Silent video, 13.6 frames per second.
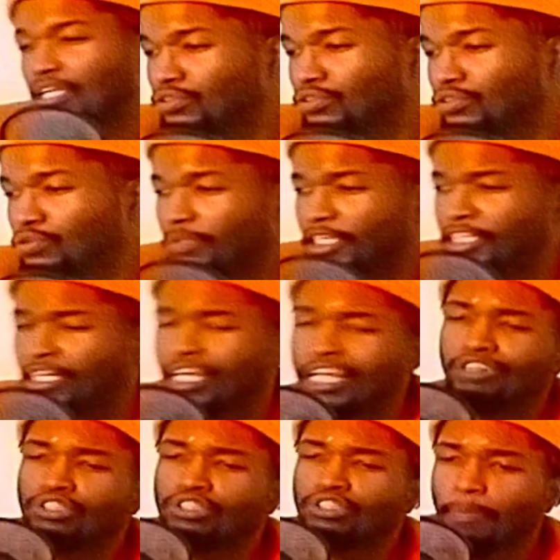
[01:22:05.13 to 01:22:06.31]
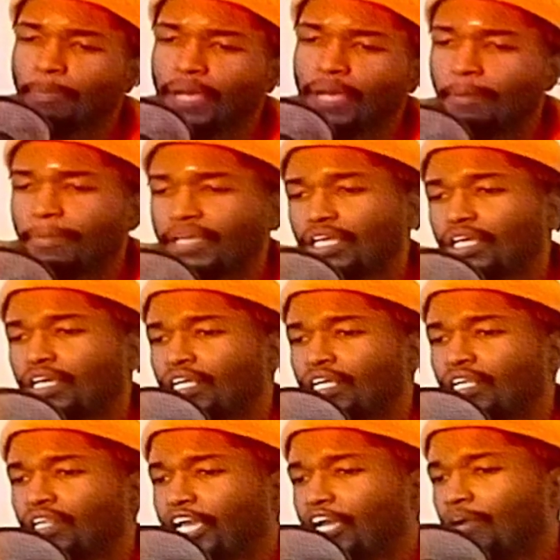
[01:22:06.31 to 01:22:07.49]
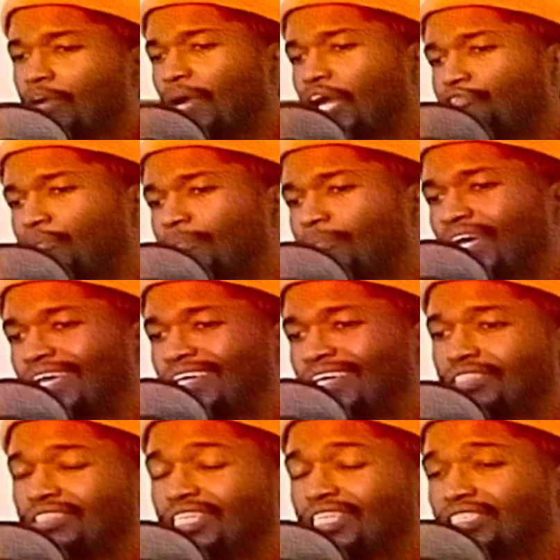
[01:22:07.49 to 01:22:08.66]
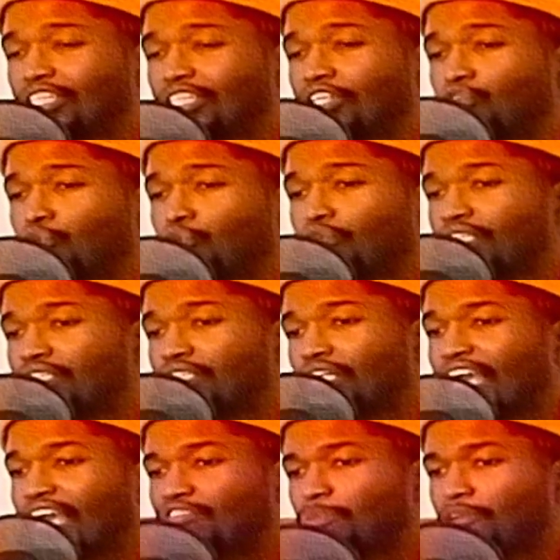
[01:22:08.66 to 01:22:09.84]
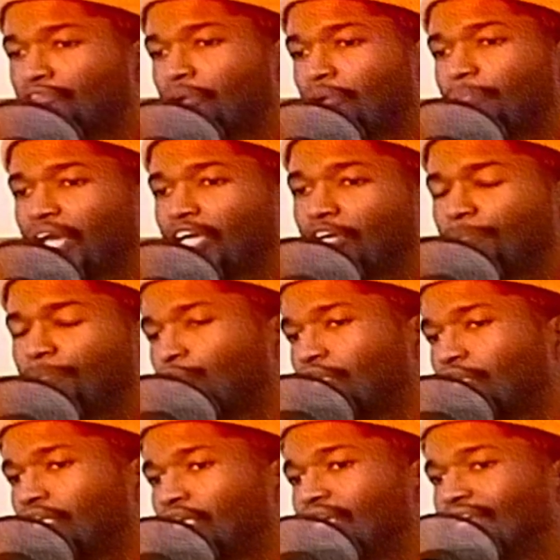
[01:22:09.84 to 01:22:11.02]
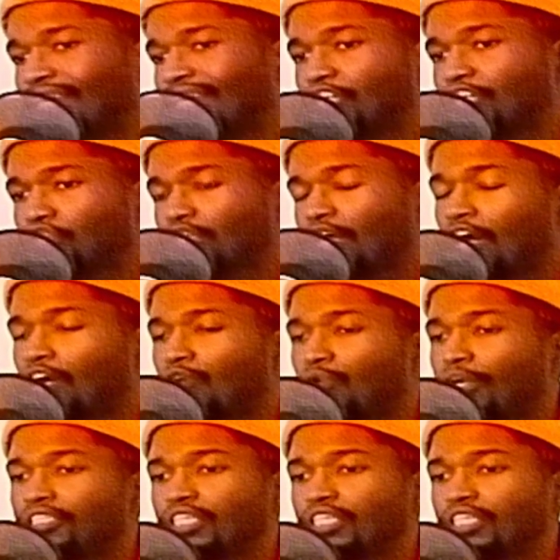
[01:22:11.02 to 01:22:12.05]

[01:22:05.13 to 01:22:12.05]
to, but I ain't going to talk bad. I mean, everybody from that, you don't necessarily have to be from that community. That's how Chicago works.